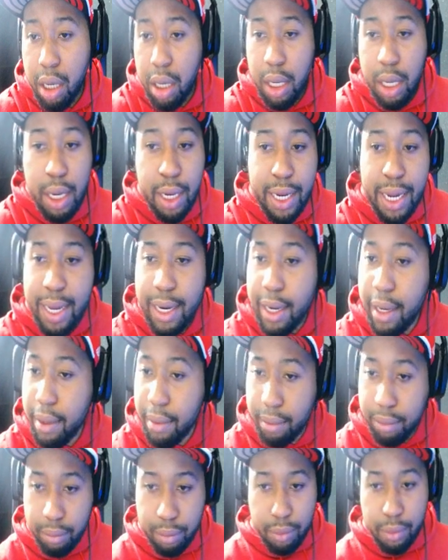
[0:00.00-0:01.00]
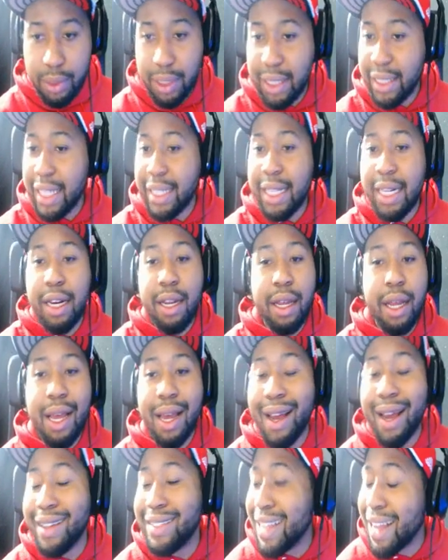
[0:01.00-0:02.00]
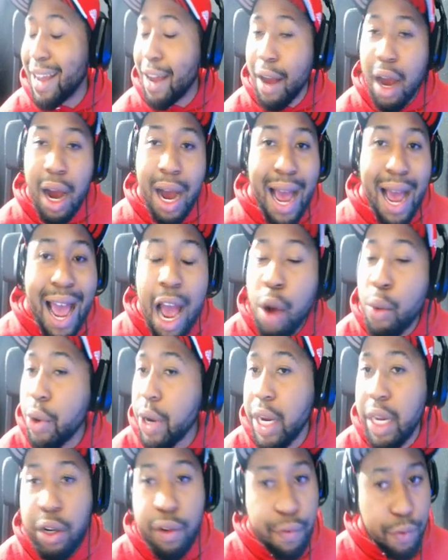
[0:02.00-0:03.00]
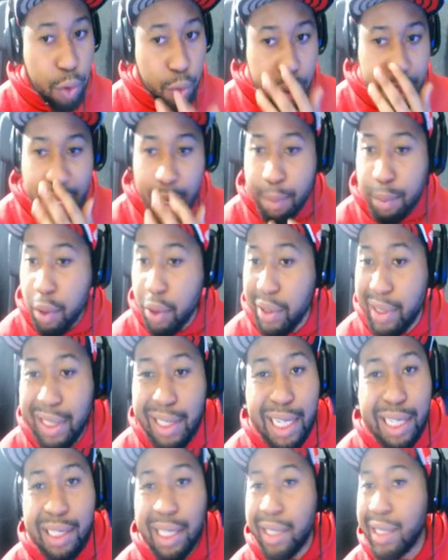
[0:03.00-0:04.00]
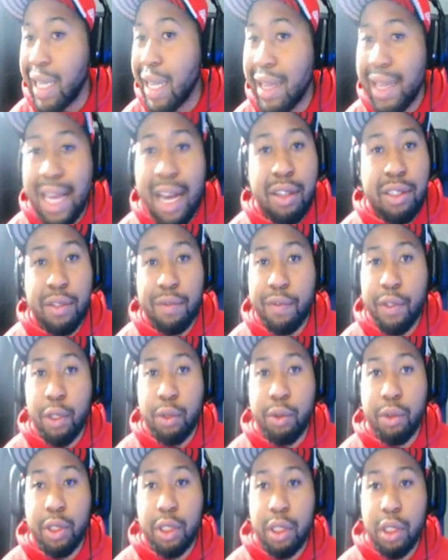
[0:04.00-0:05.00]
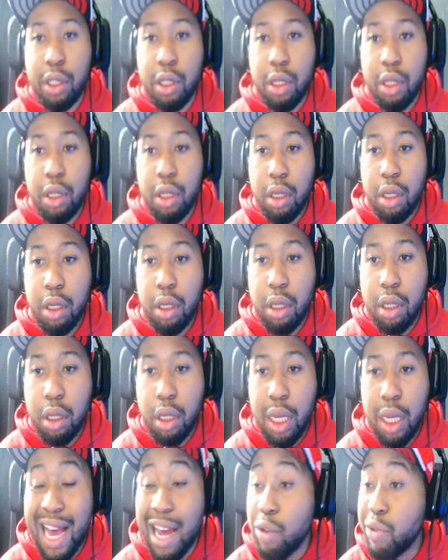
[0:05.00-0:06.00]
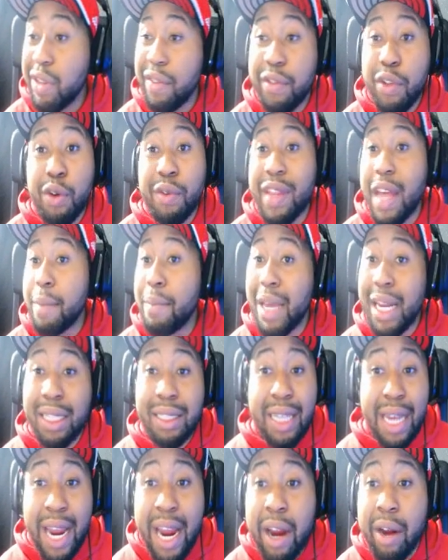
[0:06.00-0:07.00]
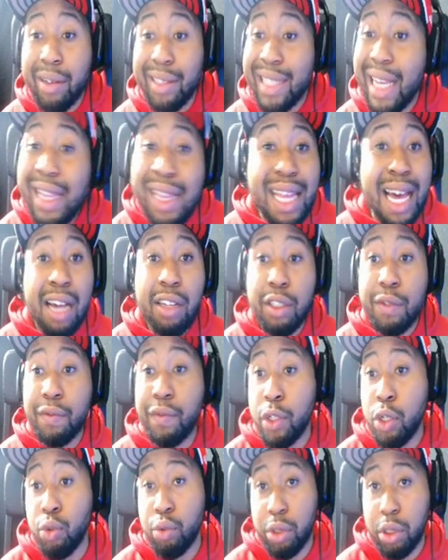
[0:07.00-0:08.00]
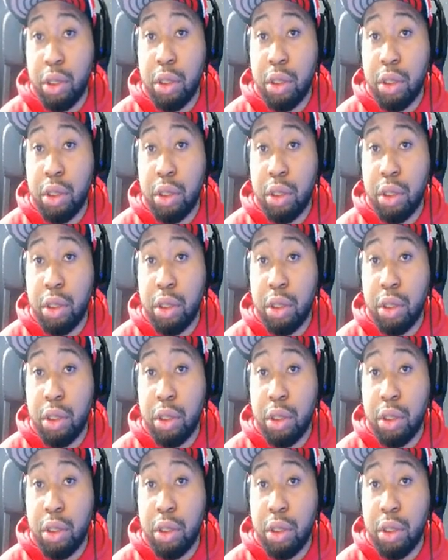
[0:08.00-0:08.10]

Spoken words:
Again, they did a hour interview with that person. They did 10,000 views. I don't even know if that made it to air. 10,000 views.